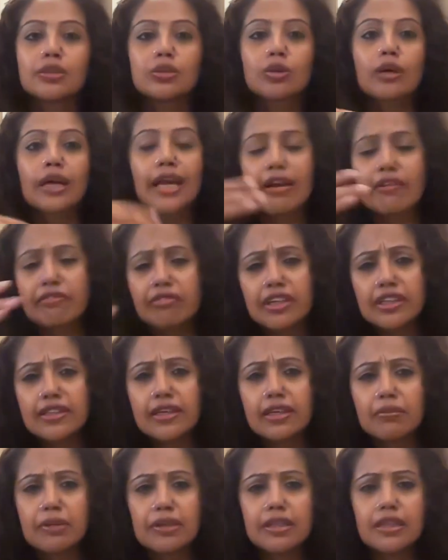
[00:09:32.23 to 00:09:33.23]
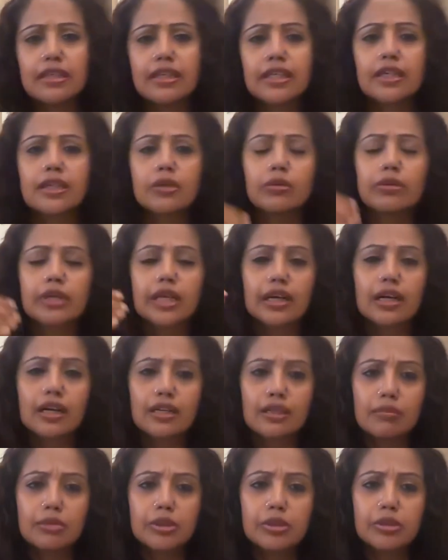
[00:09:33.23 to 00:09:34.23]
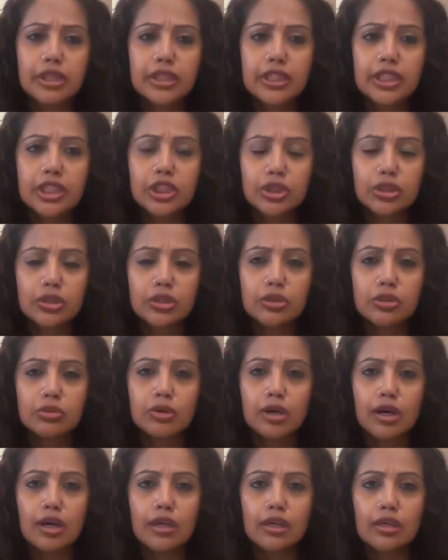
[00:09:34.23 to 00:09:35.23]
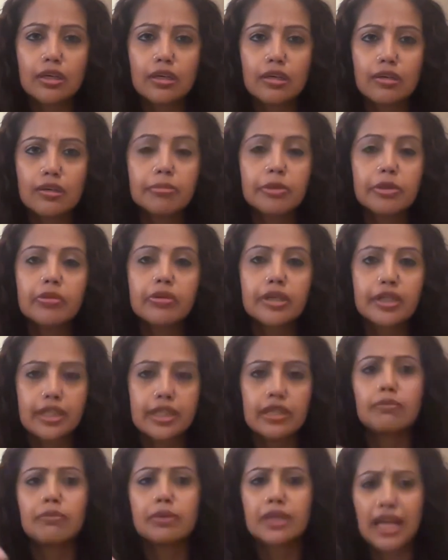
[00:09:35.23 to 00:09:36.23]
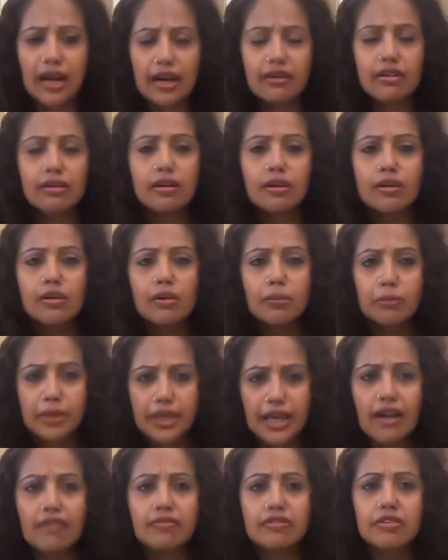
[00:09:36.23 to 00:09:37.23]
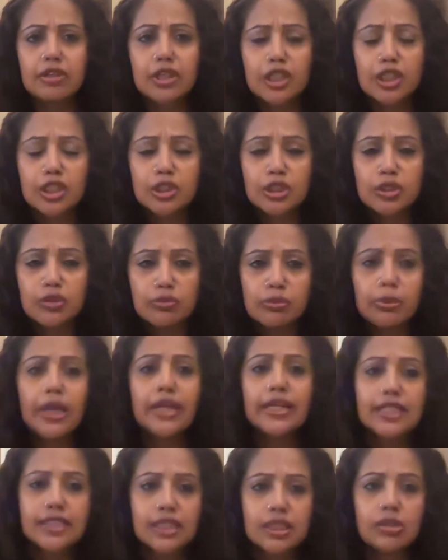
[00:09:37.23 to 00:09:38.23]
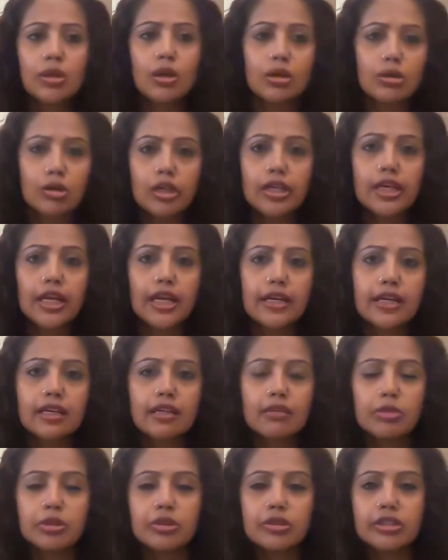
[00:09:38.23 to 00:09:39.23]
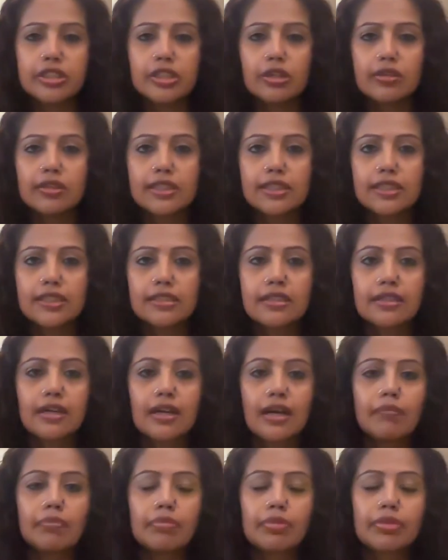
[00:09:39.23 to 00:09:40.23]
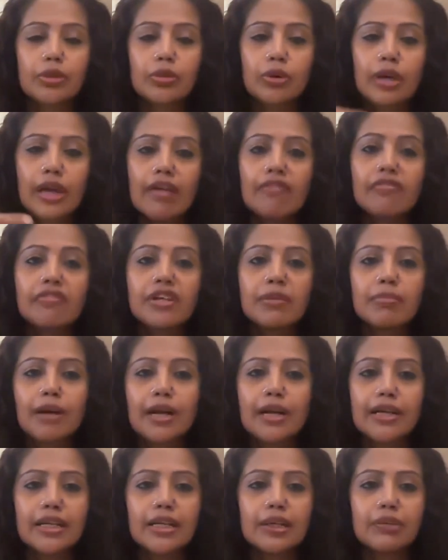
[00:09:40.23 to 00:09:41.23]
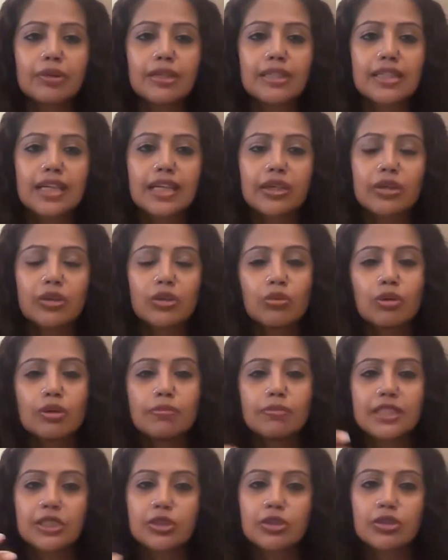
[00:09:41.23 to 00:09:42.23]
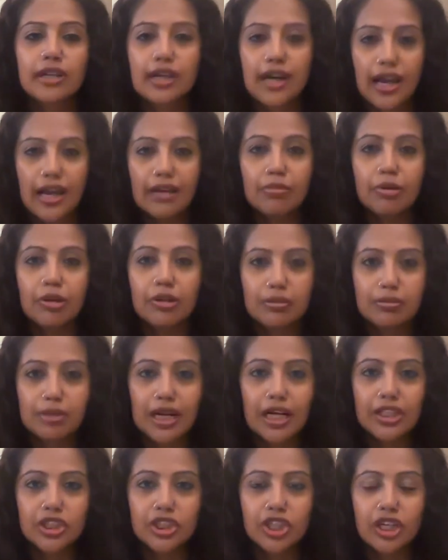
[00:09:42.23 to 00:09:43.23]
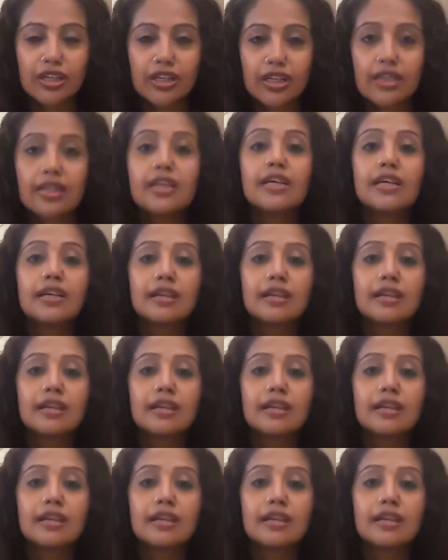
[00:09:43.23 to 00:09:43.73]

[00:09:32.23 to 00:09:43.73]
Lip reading: So everything we did, including our communication to our community, and we have a very strong organic community on Instagram. To everybody, it was like, you know what, please don't cry about the brand shutting.